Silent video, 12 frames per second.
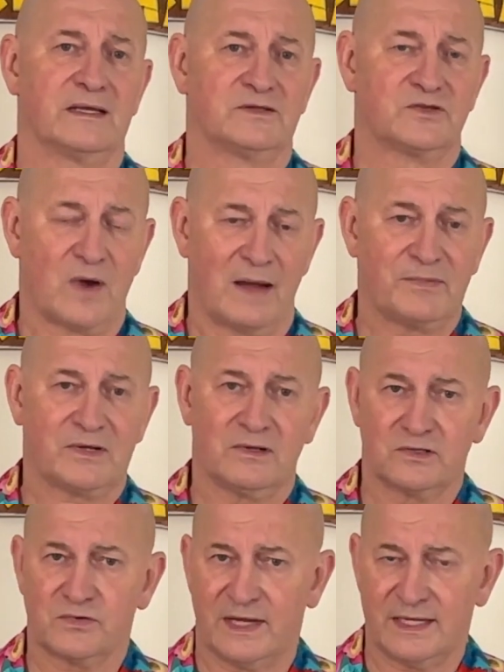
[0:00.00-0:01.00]

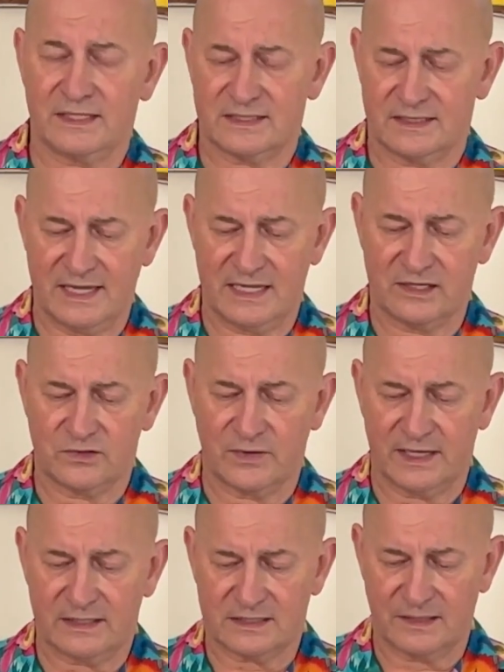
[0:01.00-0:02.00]
tropical drinks, tiki
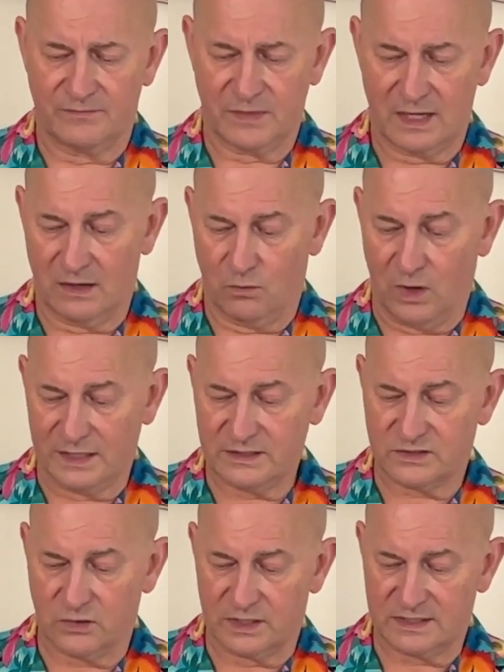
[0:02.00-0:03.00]
drinks, one
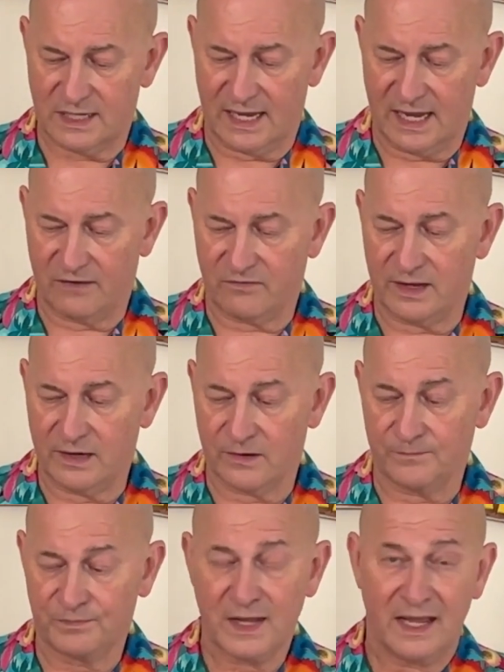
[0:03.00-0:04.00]
source I have
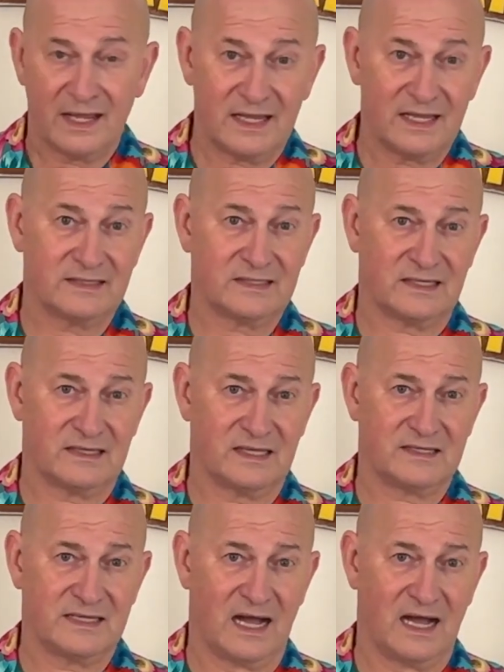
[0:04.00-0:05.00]
here is the
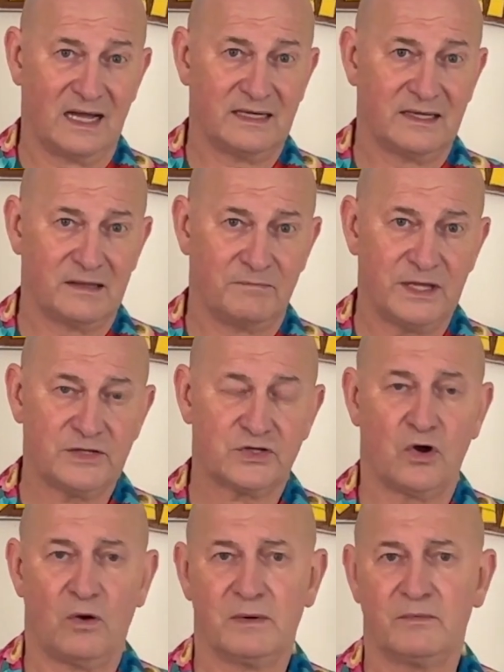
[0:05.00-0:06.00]
Don the
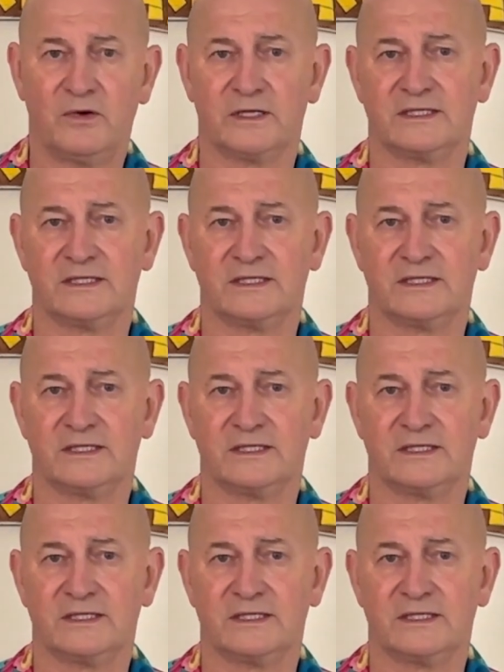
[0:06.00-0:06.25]
Beachcomber book.